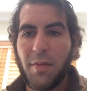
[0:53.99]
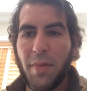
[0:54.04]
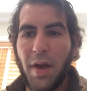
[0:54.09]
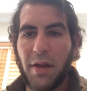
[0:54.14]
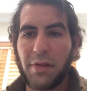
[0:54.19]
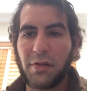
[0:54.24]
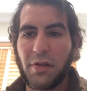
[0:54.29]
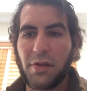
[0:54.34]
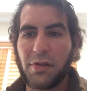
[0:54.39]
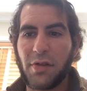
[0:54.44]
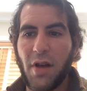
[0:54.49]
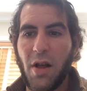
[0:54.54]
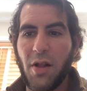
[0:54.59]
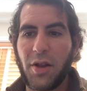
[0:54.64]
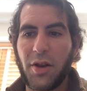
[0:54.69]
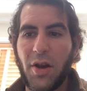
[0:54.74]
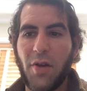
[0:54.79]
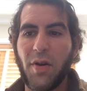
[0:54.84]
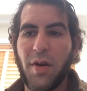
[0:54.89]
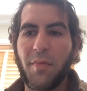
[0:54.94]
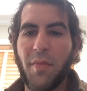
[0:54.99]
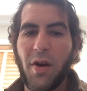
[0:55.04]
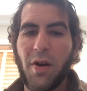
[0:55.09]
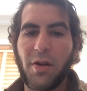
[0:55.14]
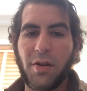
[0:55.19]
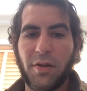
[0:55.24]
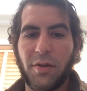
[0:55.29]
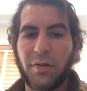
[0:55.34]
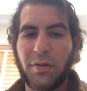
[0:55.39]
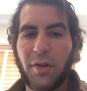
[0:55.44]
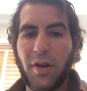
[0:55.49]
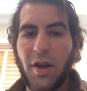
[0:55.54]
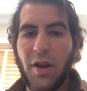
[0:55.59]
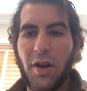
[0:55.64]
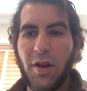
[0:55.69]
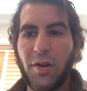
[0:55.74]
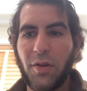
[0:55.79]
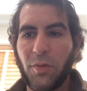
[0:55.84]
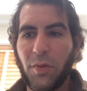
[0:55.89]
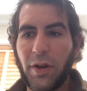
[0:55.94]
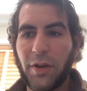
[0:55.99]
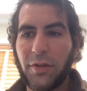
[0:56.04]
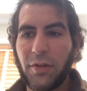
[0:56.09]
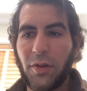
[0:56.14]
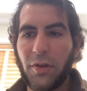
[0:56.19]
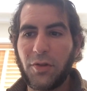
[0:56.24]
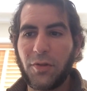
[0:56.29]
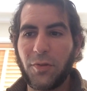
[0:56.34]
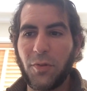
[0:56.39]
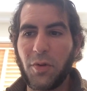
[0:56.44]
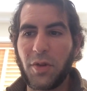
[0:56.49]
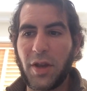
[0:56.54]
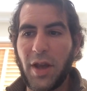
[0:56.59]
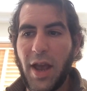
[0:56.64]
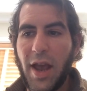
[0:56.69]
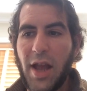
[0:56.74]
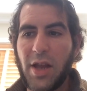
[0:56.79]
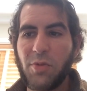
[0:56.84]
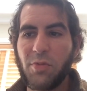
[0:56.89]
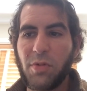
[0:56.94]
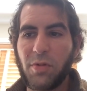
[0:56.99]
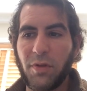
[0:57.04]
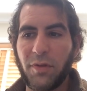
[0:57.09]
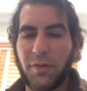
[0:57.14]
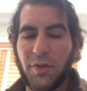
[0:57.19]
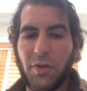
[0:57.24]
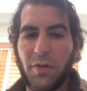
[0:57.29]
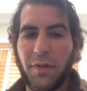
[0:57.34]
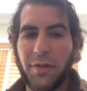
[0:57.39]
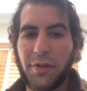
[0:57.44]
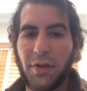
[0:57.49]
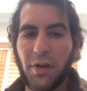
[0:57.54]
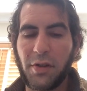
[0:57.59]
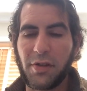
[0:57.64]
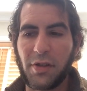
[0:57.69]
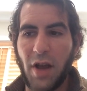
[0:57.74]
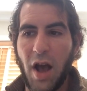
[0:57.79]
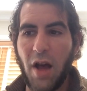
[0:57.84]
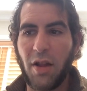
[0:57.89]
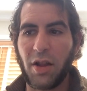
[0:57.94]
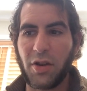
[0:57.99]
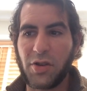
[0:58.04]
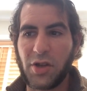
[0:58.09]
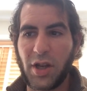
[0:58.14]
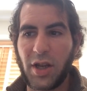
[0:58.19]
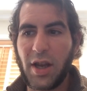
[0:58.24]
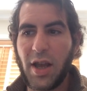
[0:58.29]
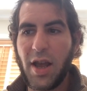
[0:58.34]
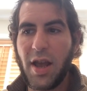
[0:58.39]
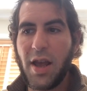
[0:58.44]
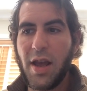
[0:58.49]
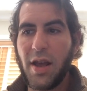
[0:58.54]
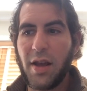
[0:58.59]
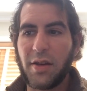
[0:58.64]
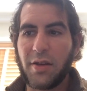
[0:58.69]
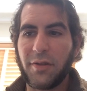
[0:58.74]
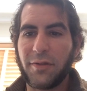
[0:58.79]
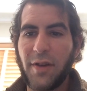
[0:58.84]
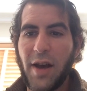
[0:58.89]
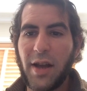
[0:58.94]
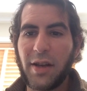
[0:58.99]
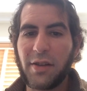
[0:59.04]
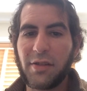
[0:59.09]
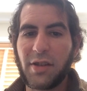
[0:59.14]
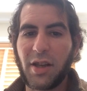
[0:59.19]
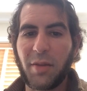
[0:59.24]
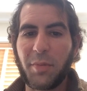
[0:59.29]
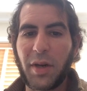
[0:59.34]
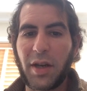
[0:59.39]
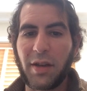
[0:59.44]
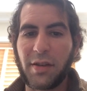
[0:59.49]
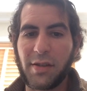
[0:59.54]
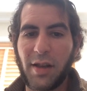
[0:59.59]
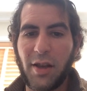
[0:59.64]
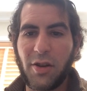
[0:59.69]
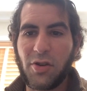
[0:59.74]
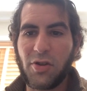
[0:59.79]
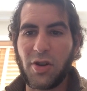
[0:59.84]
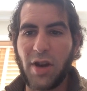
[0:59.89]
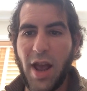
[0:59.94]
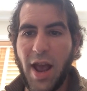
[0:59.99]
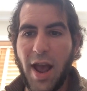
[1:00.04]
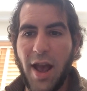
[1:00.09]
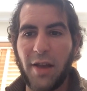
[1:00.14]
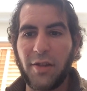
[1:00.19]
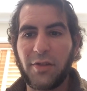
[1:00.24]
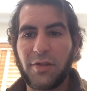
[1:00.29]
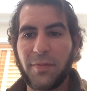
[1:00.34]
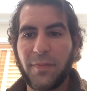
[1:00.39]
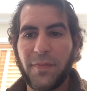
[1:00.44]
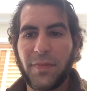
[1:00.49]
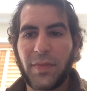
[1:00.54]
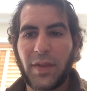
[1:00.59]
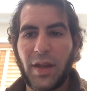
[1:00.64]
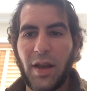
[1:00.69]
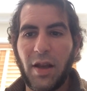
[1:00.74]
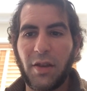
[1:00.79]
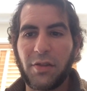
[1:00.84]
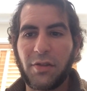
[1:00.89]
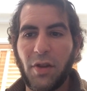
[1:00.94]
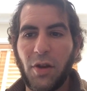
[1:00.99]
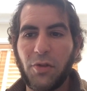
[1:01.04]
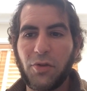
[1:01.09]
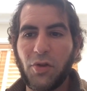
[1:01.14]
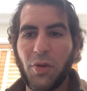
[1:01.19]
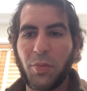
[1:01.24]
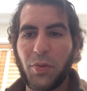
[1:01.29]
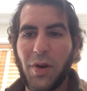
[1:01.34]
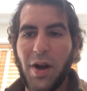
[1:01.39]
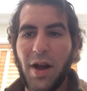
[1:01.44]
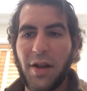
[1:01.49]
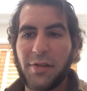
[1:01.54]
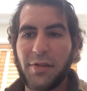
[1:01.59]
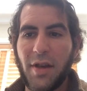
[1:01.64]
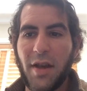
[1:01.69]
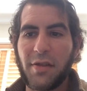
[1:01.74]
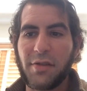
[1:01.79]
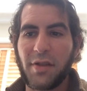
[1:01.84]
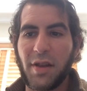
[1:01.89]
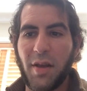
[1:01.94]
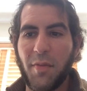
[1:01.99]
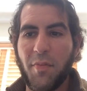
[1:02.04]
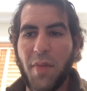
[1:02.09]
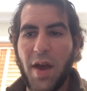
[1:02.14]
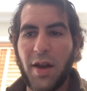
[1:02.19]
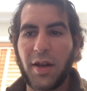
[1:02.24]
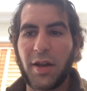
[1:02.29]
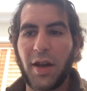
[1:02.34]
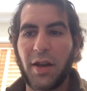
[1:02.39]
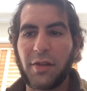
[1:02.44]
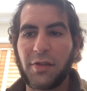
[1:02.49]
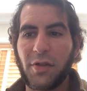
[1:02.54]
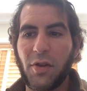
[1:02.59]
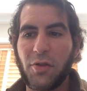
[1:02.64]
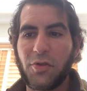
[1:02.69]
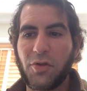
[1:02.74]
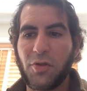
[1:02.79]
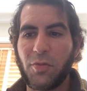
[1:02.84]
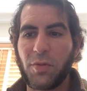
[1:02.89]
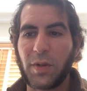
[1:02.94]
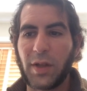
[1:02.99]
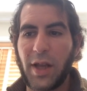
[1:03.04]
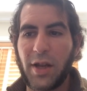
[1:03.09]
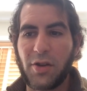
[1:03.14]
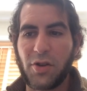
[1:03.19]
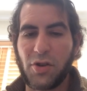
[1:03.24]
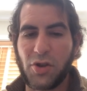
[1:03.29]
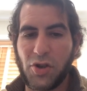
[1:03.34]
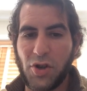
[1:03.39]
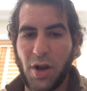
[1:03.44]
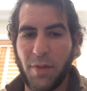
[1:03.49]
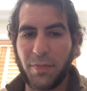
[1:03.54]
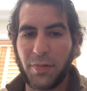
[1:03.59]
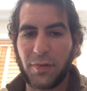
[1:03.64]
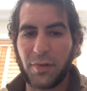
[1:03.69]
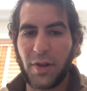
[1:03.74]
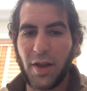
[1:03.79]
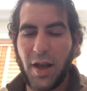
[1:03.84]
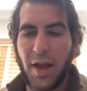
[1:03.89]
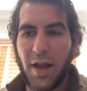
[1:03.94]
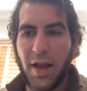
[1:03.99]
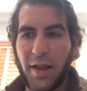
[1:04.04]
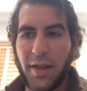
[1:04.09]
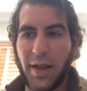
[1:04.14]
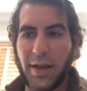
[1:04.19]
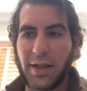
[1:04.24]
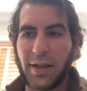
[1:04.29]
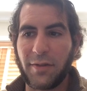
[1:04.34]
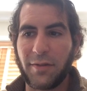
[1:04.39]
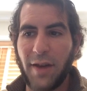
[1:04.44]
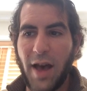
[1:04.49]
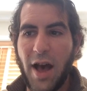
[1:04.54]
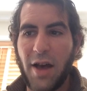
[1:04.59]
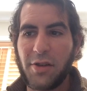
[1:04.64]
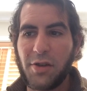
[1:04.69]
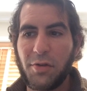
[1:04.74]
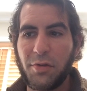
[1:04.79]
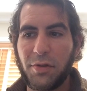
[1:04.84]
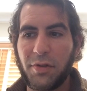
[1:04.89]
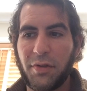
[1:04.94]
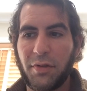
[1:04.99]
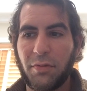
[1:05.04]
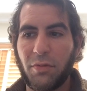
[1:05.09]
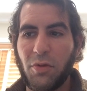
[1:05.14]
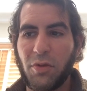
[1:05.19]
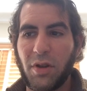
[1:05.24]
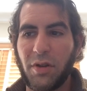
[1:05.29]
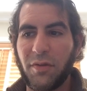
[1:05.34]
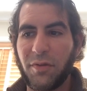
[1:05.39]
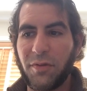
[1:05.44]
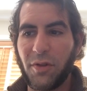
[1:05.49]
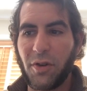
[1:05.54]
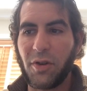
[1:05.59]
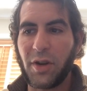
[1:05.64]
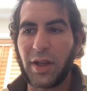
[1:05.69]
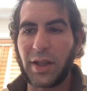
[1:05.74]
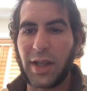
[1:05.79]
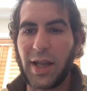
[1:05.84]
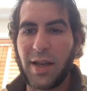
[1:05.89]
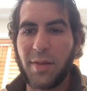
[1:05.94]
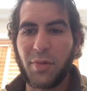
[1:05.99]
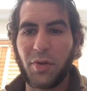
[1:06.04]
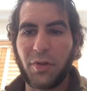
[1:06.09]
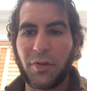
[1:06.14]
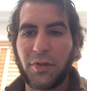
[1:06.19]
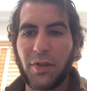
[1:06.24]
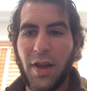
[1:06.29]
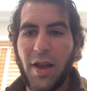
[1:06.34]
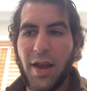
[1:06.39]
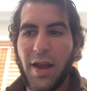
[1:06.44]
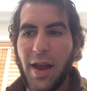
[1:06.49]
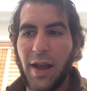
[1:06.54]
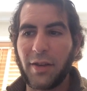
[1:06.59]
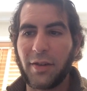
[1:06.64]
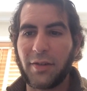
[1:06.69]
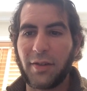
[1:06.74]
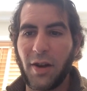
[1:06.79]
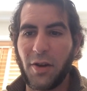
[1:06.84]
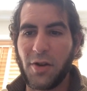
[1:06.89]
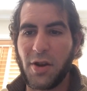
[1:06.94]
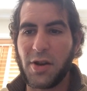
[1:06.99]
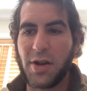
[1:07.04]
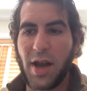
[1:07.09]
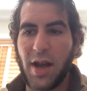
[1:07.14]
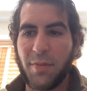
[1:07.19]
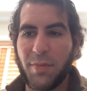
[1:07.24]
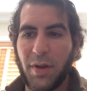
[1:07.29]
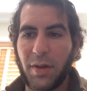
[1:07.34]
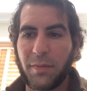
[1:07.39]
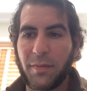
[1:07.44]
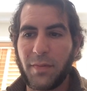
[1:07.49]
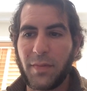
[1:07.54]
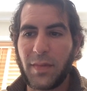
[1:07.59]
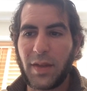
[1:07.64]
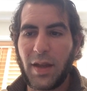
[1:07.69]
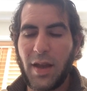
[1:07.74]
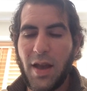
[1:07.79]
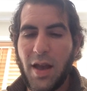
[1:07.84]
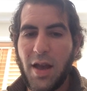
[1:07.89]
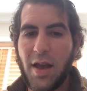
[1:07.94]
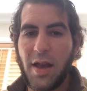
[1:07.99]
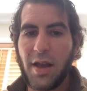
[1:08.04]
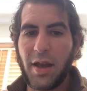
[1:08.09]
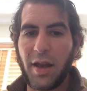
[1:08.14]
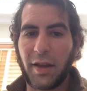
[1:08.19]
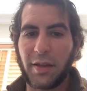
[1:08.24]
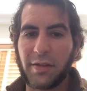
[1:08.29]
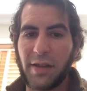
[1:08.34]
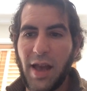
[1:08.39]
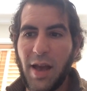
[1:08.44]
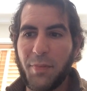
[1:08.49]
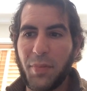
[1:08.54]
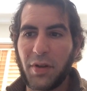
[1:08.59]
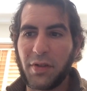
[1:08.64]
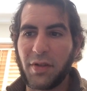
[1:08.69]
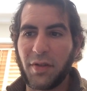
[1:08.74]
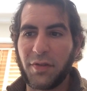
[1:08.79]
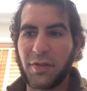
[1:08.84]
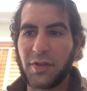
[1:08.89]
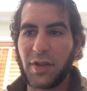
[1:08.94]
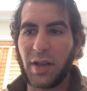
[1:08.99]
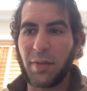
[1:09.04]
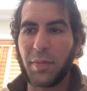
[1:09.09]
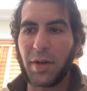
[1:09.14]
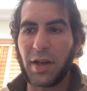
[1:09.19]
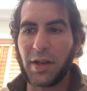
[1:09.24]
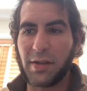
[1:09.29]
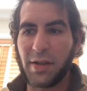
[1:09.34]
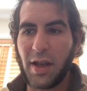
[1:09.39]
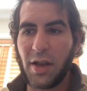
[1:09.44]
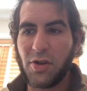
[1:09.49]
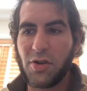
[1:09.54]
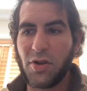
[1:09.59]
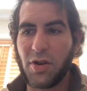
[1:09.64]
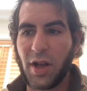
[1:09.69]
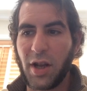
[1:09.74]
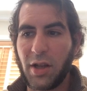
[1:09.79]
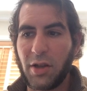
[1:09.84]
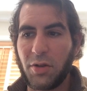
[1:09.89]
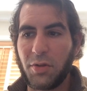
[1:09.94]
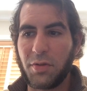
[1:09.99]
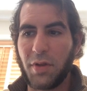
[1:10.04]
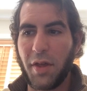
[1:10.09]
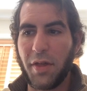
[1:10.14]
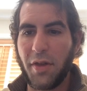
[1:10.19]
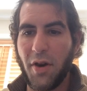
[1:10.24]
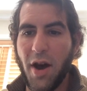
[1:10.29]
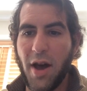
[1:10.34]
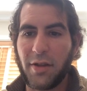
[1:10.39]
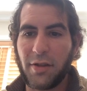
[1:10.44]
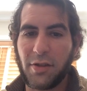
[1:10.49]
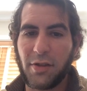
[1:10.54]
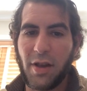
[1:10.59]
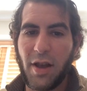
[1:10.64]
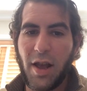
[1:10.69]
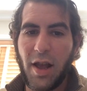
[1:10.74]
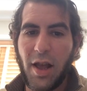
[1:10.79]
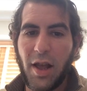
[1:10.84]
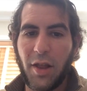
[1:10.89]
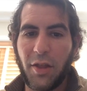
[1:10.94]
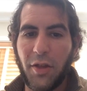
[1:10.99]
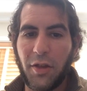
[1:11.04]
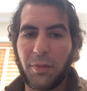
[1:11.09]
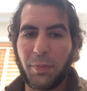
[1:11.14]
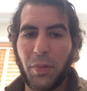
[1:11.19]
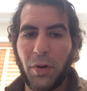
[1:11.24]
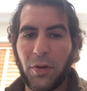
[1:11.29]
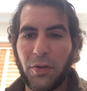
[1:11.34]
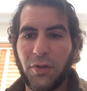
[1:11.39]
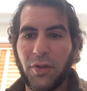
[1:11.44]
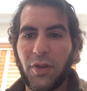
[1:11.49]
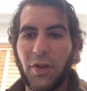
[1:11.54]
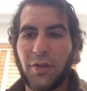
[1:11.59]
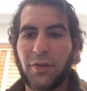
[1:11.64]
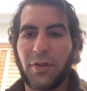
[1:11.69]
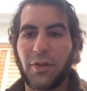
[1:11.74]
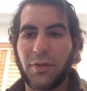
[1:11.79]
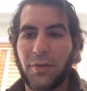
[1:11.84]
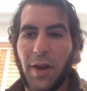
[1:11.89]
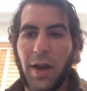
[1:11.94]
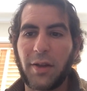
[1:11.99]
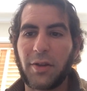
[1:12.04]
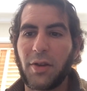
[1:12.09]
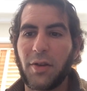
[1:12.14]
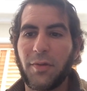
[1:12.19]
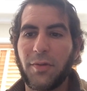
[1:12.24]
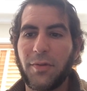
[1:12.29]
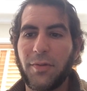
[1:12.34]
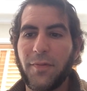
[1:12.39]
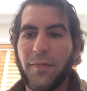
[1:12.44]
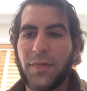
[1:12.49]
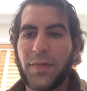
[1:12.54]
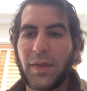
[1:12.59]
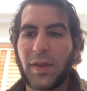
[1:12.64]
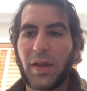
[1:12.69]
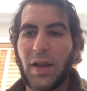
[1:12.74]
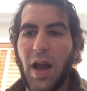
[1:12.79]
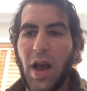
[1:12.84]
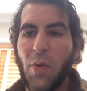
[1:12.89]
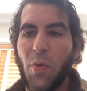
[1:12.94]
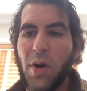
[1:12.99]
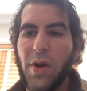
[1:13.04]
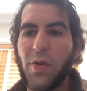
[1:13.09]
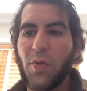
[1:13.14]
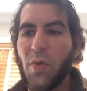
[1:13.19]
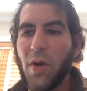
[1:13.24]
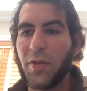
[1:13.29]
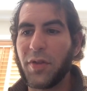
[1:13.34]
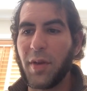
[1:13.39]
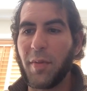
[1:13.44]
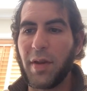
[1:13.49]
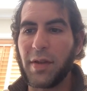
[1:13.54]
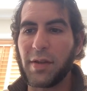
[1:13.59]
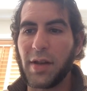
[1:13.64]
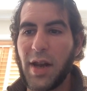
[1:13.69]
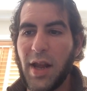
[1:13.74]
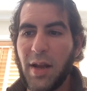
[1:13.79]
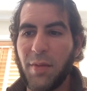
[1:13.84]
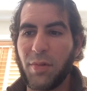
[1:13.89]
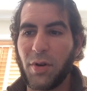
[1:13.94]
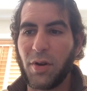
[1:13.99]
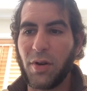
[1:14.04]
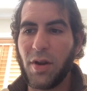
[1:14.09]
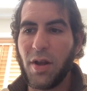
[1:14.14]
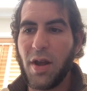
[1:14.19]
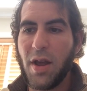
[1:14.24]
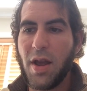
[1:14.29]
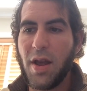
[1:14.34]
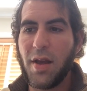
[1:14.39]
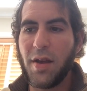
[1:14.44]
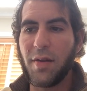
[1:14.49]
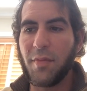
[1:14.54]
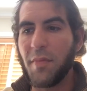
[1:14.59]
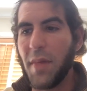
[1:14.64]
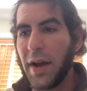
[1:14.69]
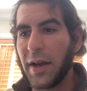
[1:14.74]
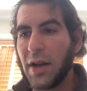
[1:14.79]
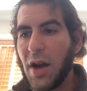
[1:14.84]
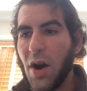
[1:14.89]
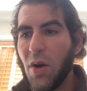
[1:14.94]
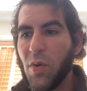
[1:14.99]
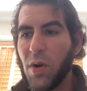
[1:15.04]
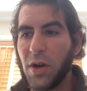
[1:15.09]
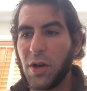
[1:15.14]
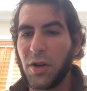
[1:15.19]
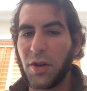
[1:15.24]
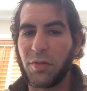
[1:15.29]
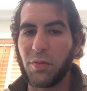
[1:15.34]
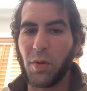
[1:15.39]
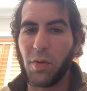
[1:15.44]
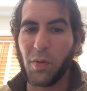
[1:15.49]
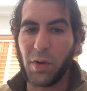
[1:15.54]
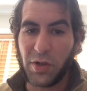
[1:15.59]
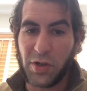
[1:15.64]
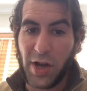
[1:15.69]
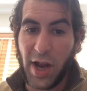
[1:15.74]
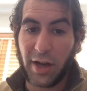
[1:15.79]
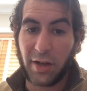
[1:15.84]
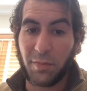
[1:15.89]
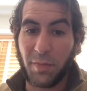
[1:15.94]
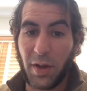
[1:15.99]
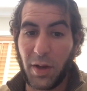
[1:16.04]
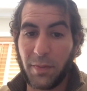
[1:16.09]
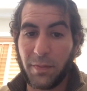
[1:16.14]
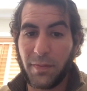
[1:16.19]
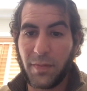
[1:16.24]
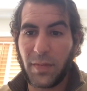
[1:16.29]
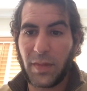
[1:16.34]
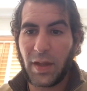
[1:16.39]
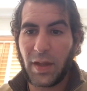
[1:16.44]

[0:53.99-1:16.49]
Pescasolido and Martin, research for the Annual Review of Sociology, defines stigmatization as a social process embedded in social relationships that devalues through conferring labels and stereotyping. Examples of stigmatization include the thoughts, "This person is defective. I wouldn't want them as a neighbor. My coworkers will reject me."